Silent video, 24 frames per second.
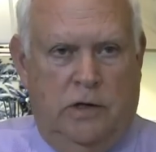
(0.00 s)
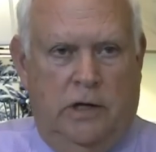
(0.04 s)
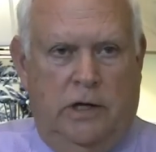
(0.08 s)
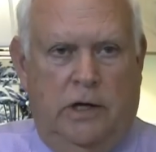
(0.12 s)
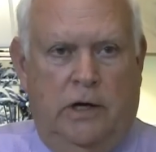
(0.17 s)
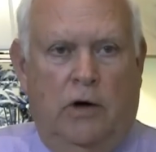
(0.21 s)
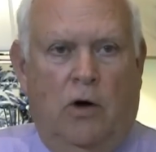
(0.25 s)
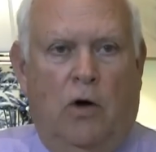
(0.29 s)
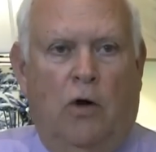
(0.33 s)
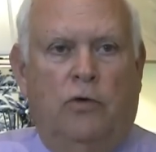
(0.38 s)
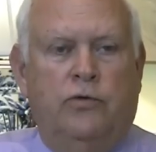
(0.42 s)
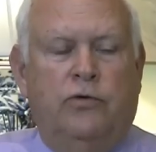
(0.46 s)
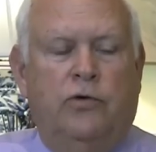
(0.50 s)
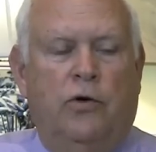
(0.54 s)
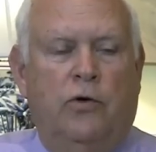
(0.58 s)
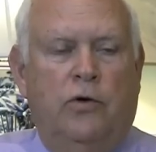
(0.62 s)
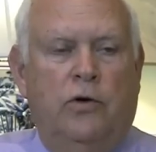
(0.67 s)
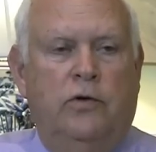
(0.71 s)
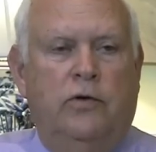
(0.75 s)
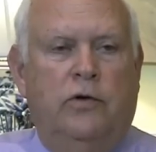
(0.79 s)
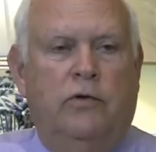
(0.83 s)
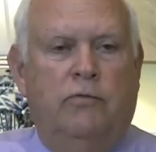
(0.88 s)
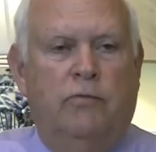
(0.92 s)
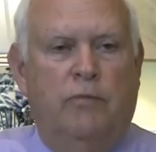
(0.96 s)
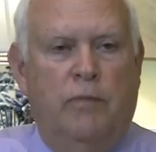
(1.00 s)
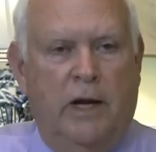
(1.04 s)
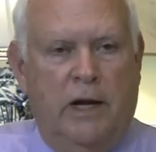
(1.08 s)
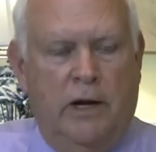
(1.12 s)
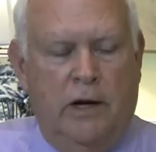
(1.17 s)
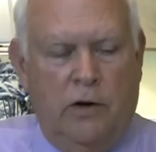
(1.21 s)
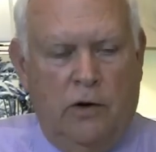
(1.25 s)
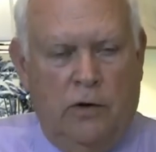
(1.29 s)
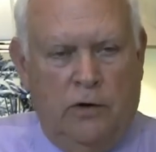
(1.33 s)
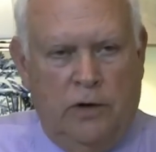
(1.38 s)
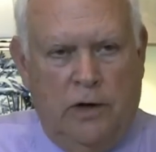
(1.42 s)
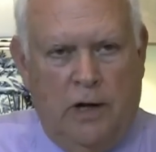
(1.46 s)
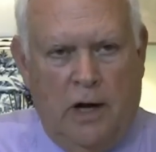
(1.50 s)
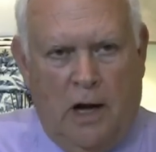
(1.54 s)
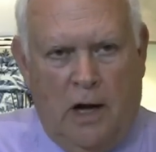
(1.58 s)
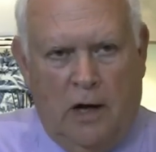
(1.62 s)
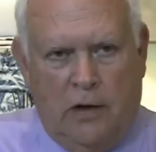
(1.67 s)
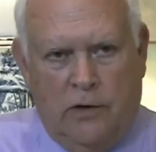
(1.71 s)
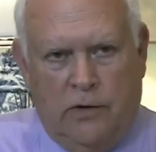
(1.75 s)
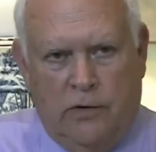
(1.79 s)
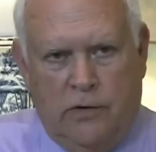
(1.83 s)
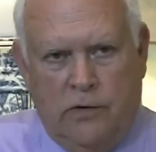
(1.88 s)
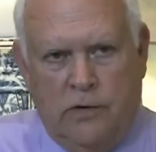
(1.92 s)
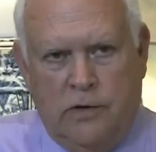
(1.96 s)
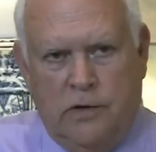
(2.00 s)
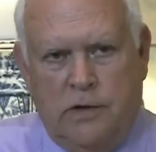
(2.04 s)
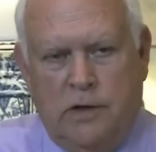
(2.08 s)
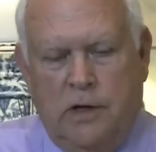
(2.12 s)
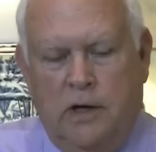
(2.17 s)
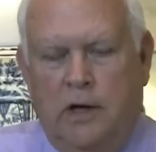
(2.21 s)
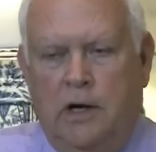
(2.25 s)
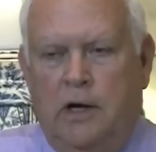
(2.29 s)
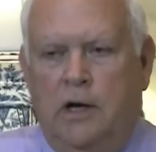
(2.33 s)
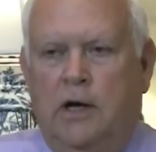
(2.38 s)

The alternative medical doctors,